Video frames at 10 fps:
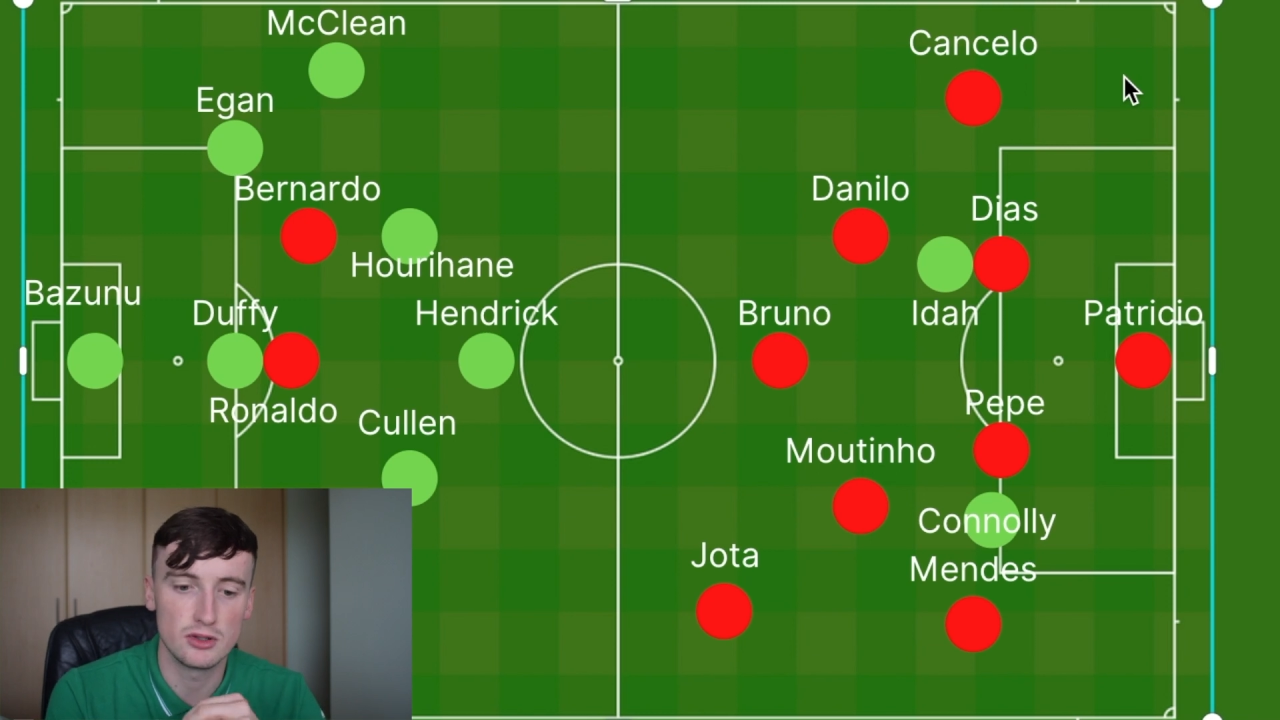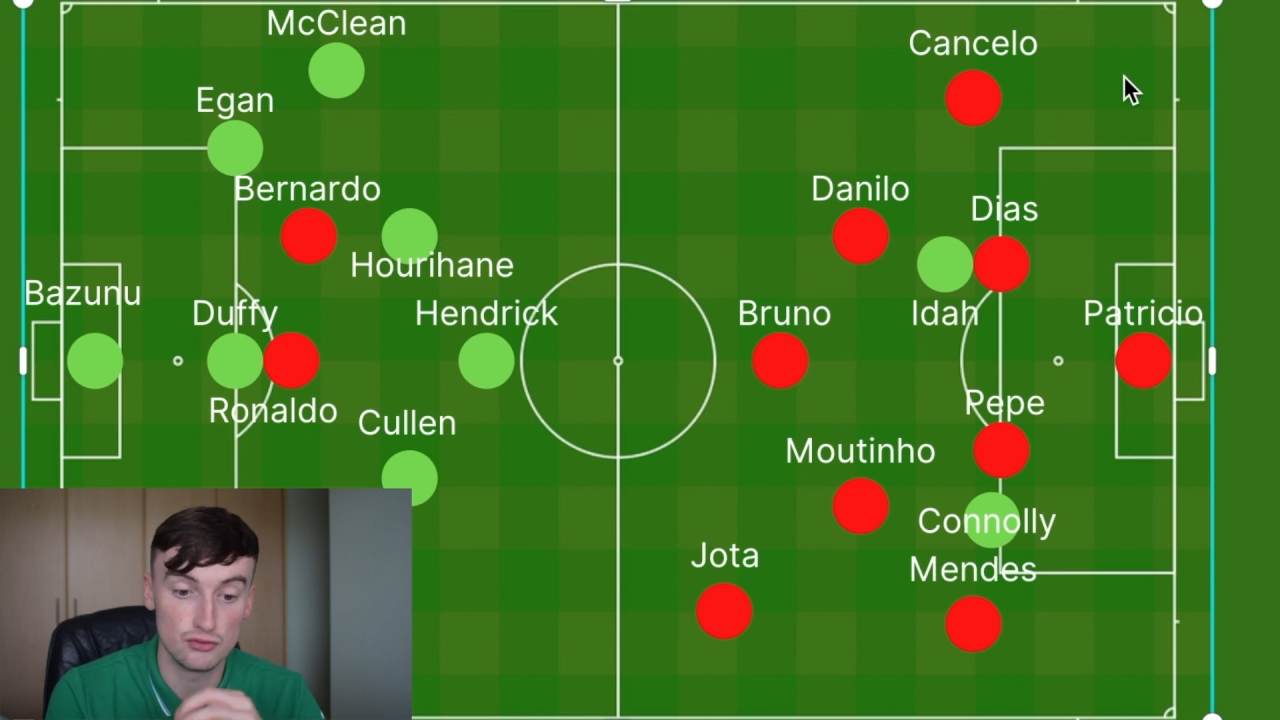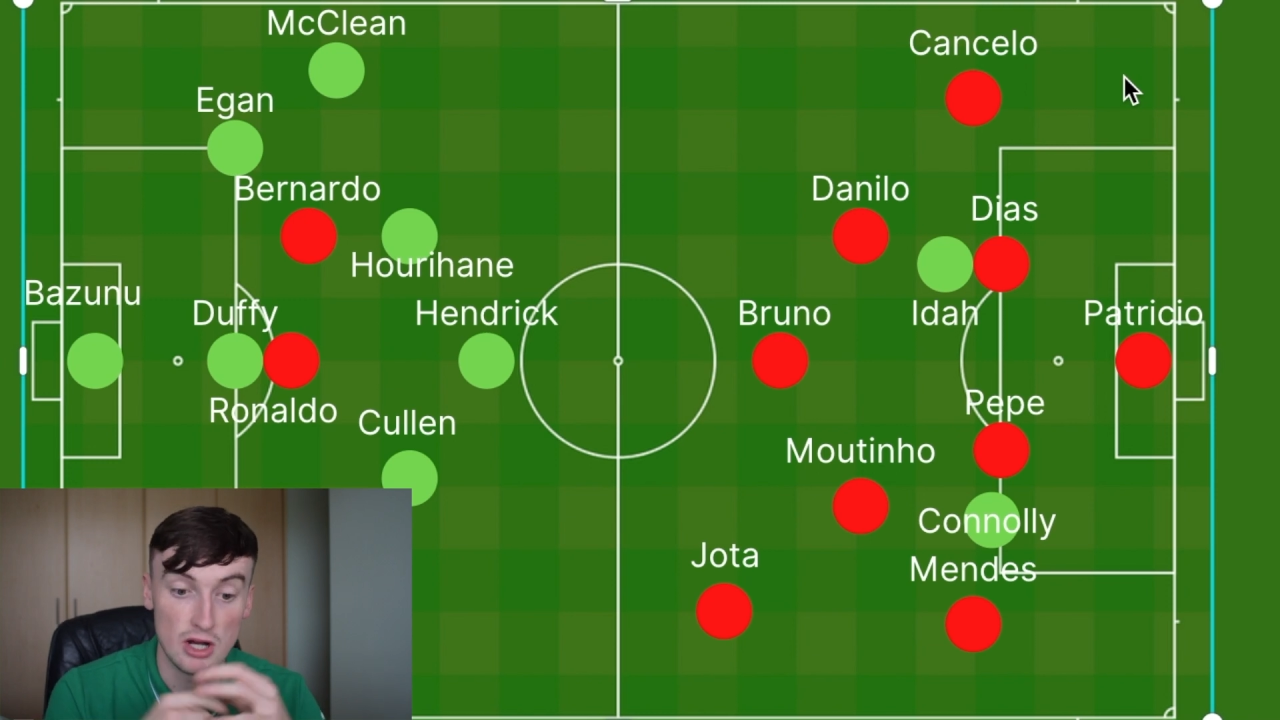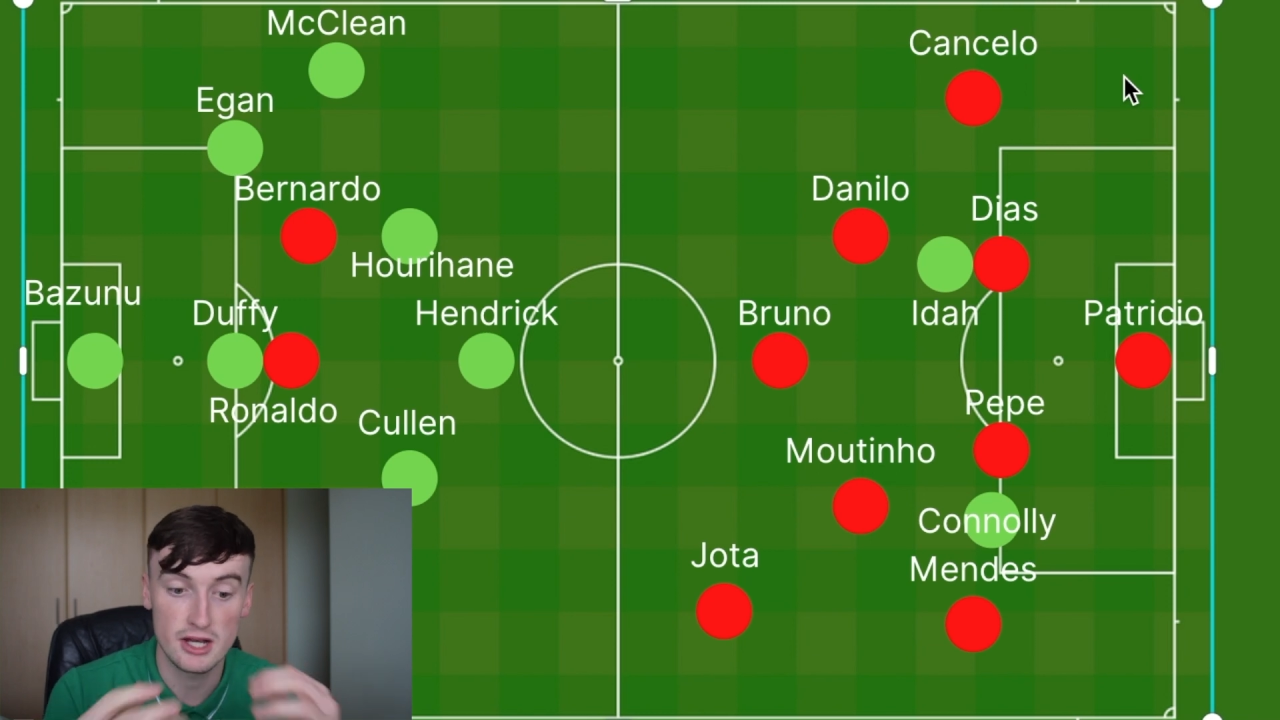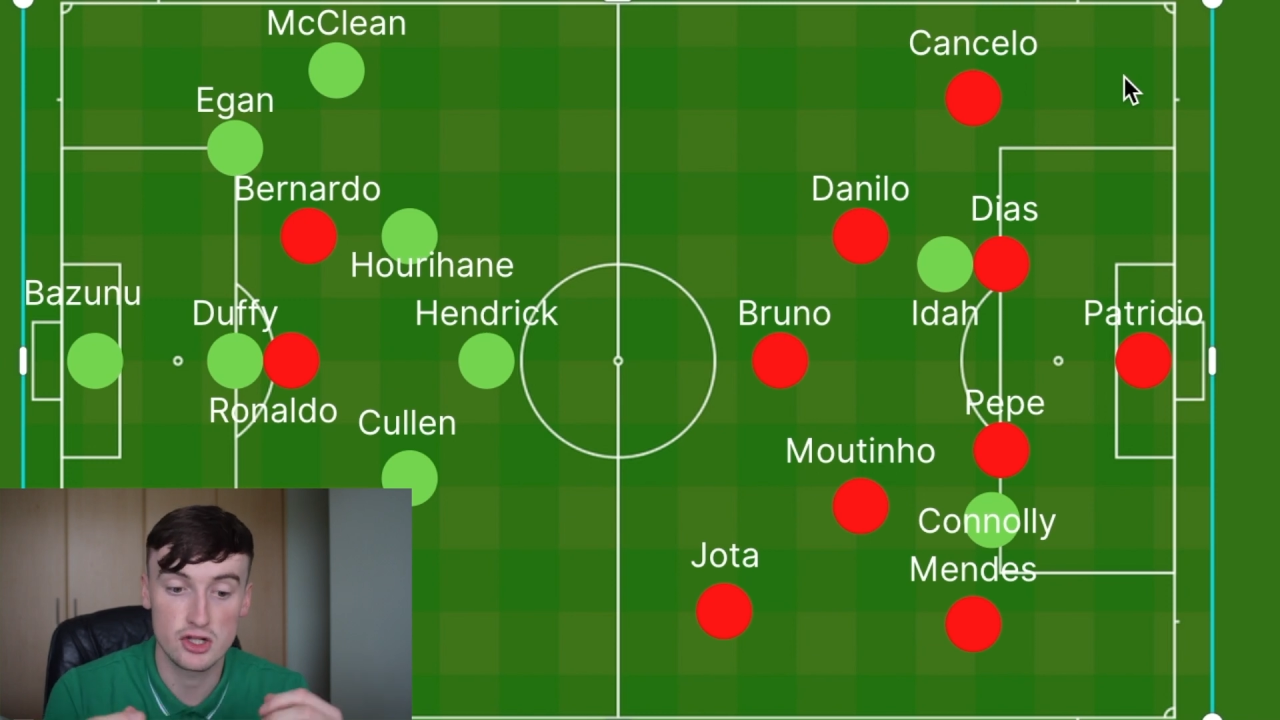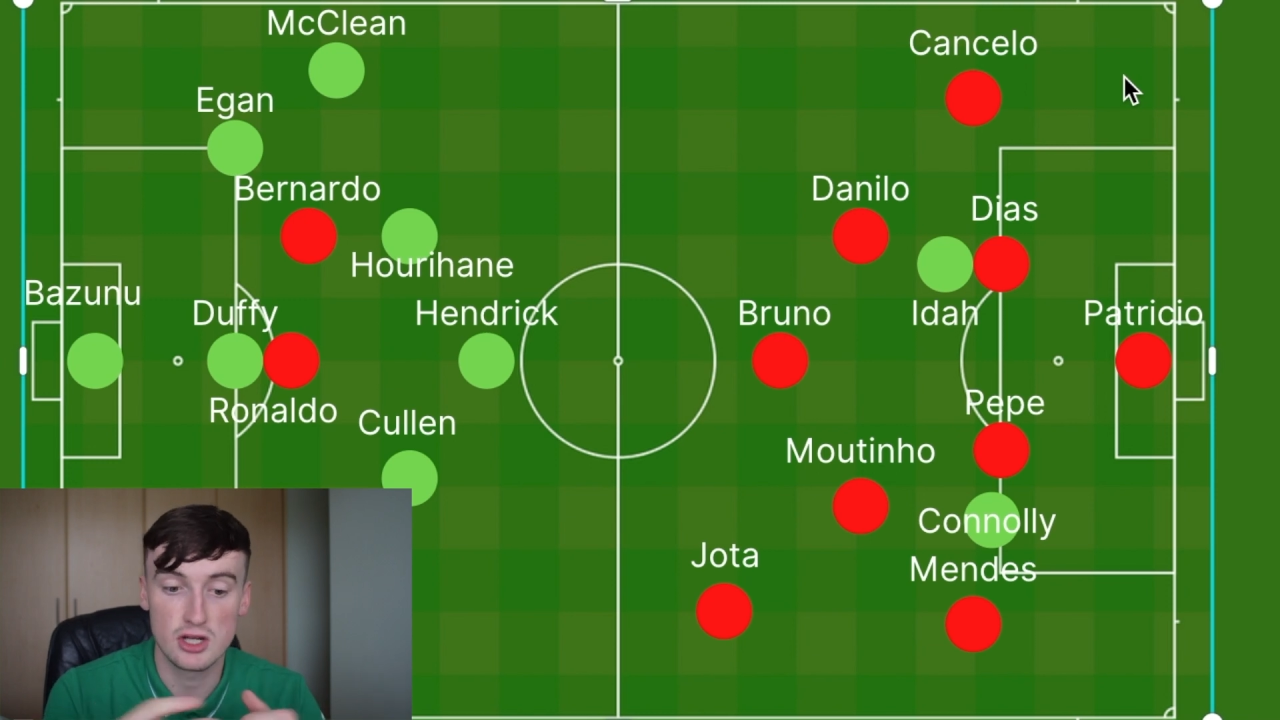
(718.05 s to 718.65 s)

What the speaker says: relish,